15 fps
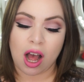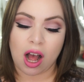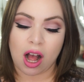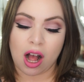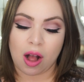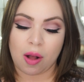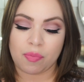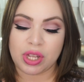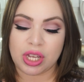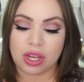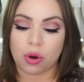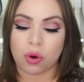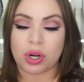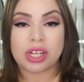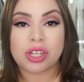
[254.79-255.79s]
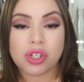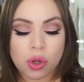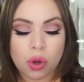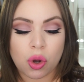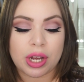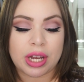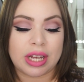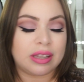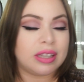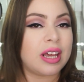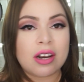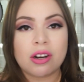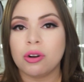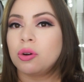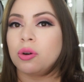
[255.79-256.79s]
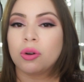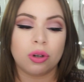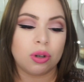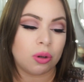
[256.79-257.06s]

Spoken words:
the Corazon, Eterno,